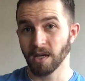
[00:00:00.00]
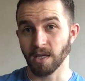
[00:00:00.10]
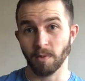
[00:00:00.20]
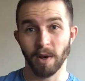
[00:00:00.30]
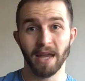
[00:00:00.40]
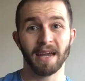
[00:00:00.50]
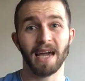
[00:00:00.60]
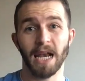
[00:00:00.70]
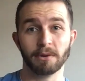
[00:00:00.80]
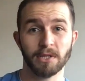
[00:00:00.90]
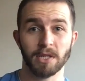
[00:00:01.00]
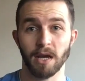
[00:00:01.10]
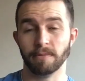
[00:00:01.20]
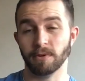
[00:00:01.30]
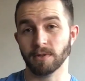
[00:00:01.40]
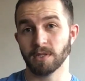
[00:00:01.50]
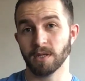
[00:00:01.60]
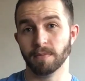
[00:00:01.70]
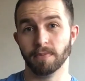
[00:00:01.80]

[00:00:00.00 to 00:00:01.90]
you were in a calorie surplus,